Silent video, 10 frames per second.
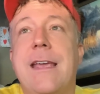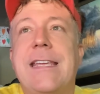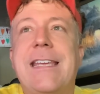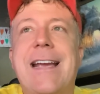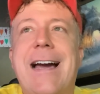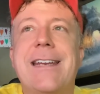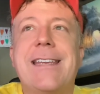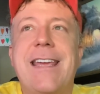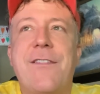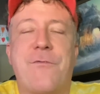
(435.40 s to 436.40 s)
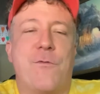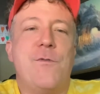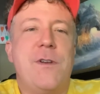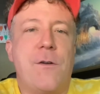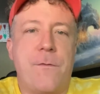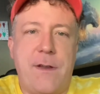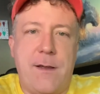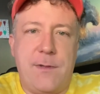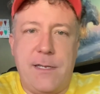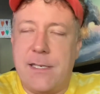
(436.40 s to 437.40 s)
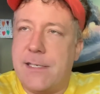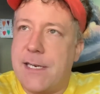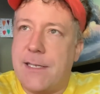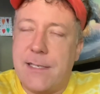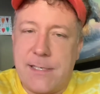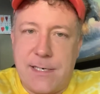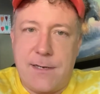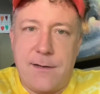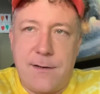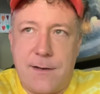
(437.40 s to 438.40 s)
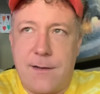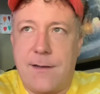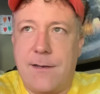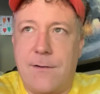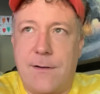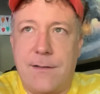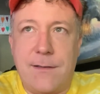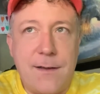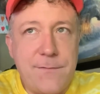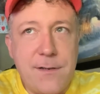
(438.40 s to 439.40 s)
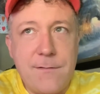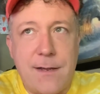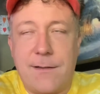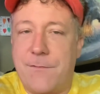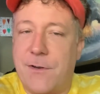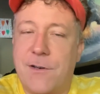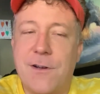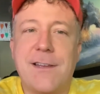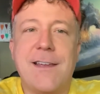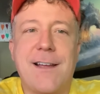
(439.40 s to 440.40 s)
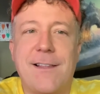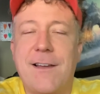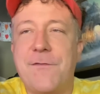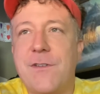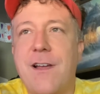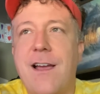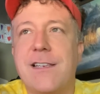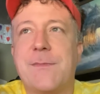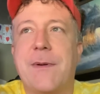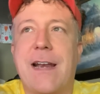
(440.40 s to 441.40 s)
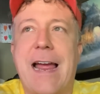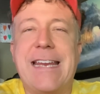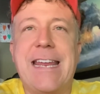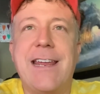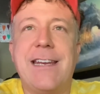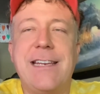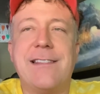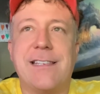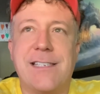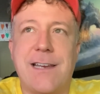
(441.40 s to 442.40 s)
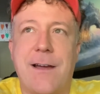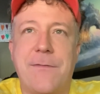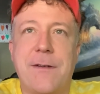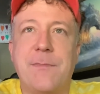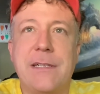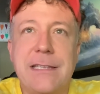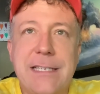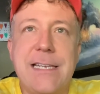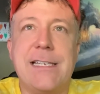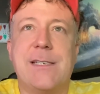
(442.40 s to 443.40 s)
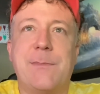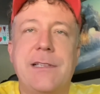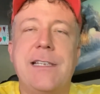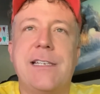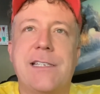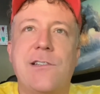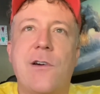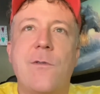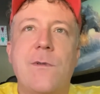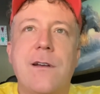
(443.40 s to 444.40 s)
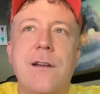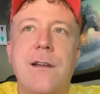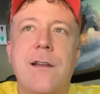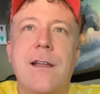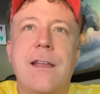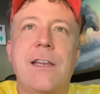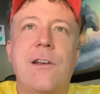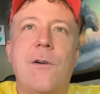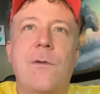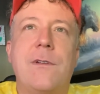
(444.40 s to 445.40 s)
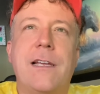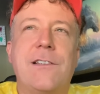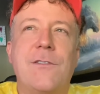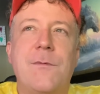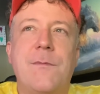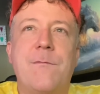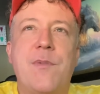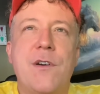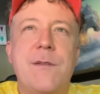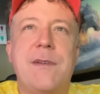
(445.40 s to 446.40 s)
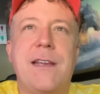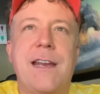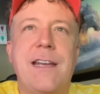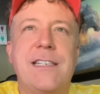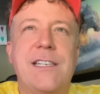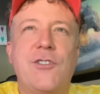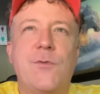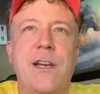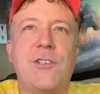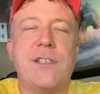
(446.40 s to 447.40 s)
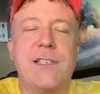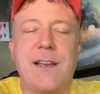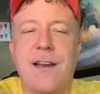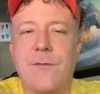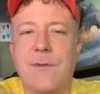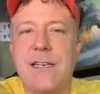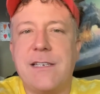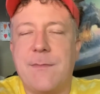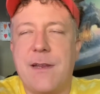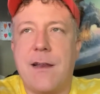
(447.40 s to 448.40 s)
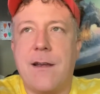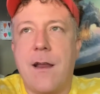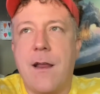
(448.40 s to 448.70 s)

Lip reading: you got to get through to your family and say, listen, I love you. I love your cooking. I love you guys, but I can't eat this stuff. And please, please don't, don't put me in any situations that I don't need to be in.